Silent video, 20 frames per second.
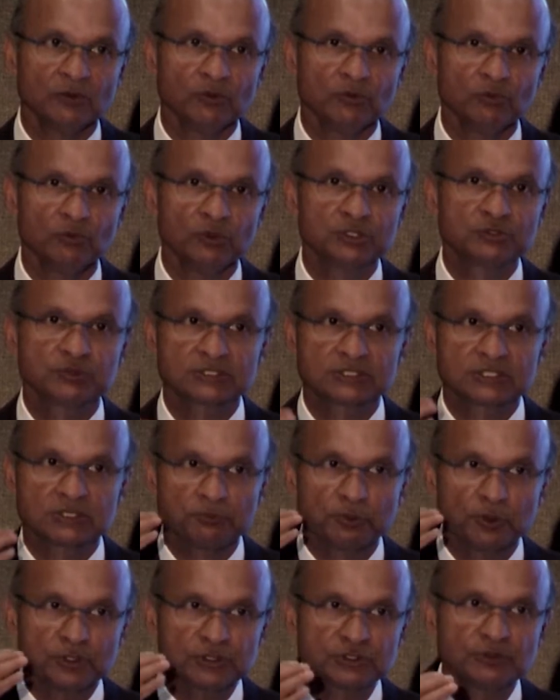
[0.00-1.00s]
which was
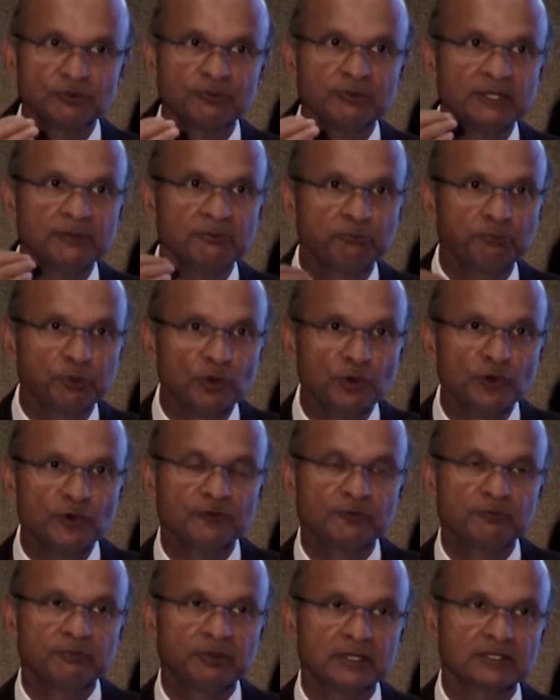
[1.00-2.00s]
supposed to have been
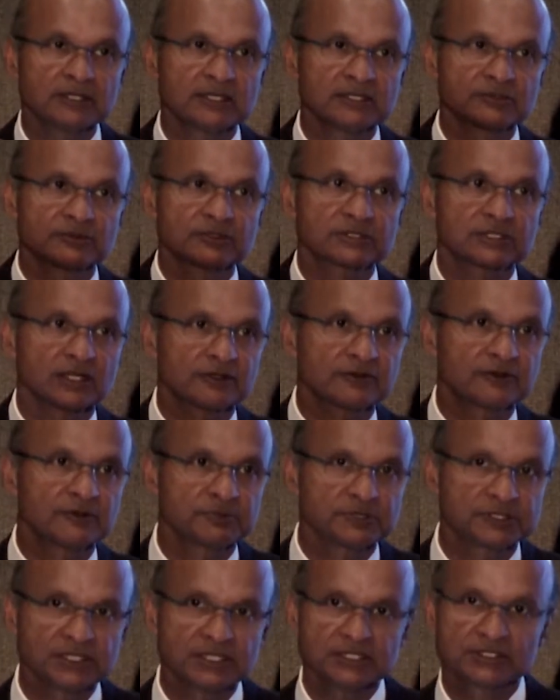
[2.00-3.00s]
improved as a result of the
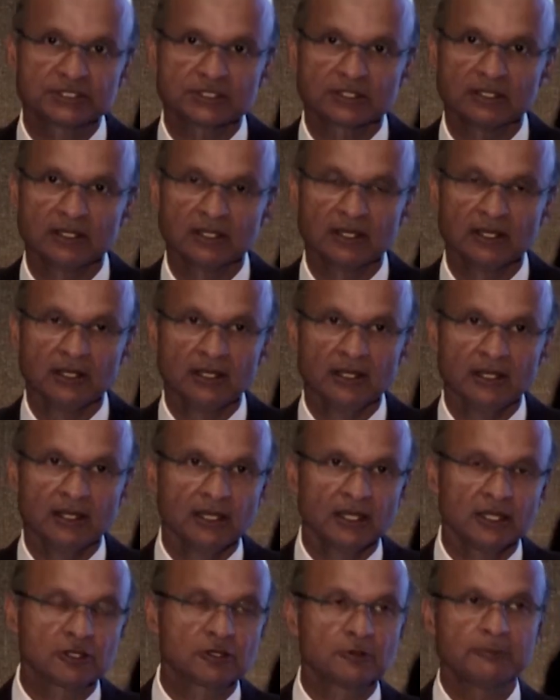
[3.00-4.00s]
procedure.
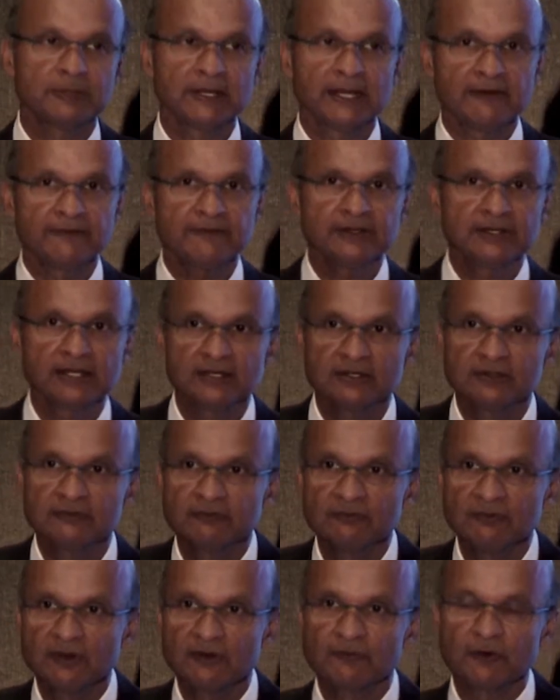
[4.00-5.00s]
It could be
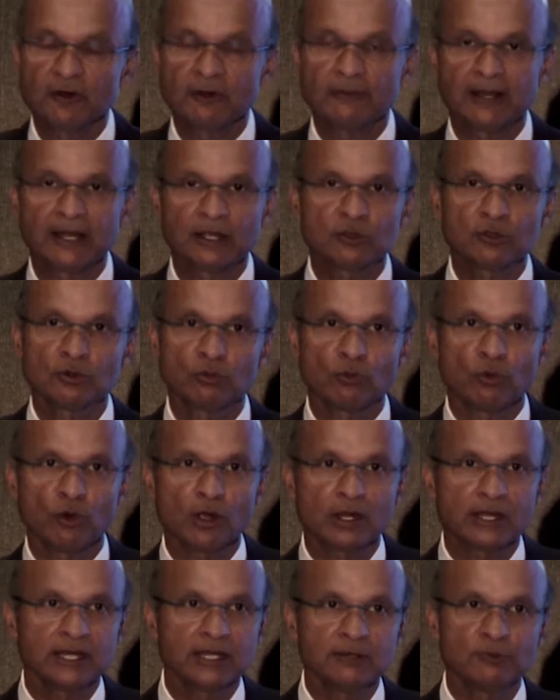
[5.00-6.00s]
everything from I couldn't
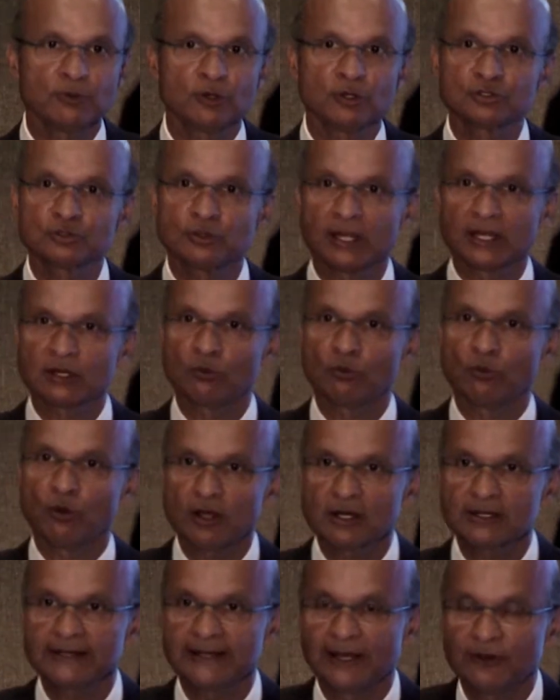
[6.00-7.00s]
walk anymore to I can
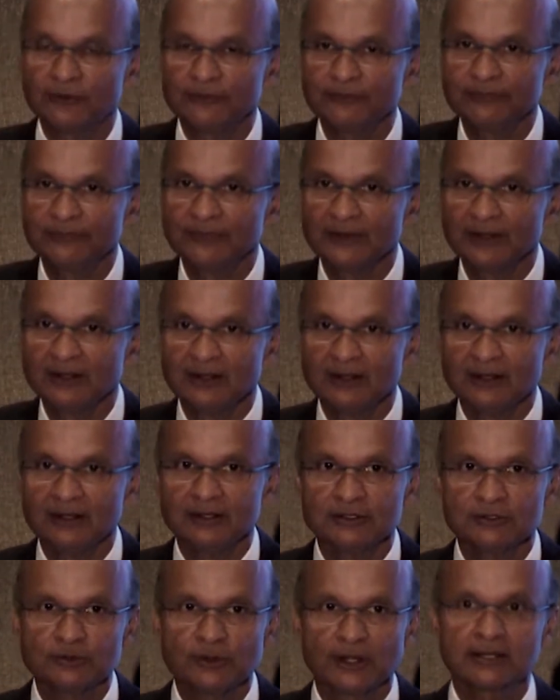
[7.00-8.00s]
walk now,
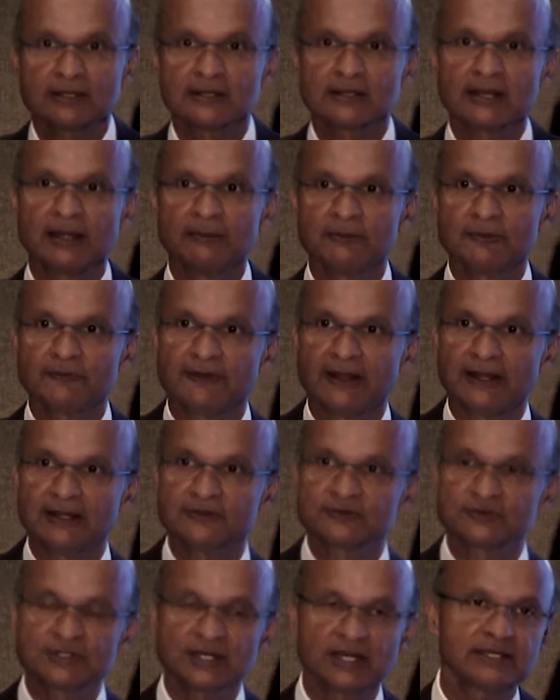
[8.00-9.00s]
to I can climb a flight
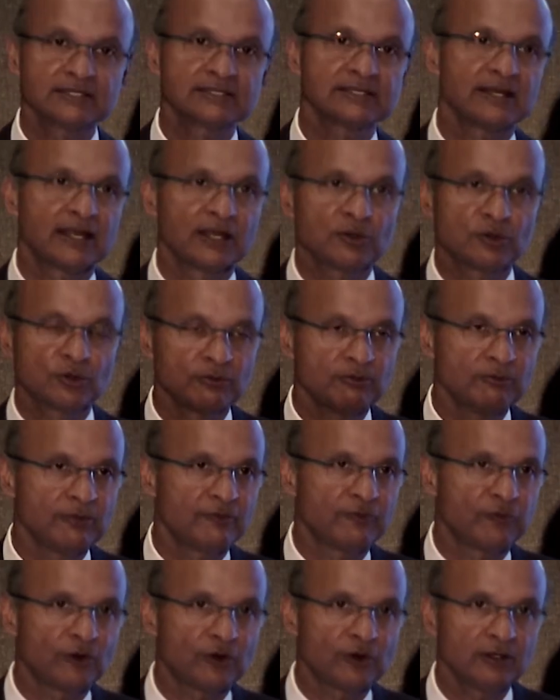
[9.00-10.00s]
of stairs and I couldn't
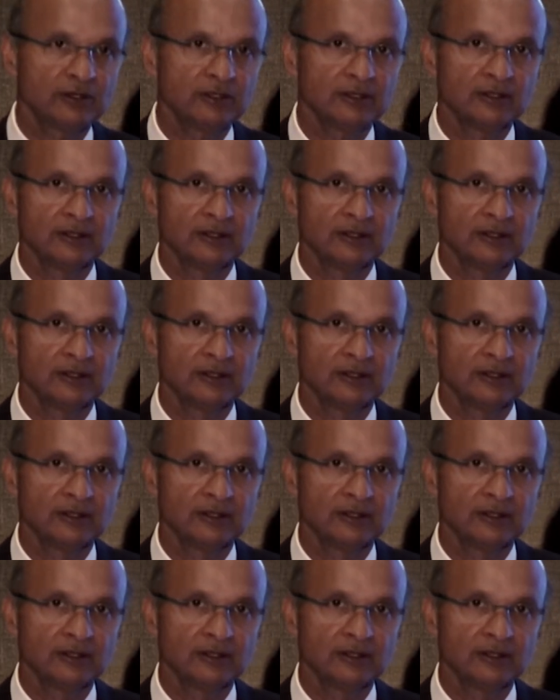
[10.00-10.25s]
before,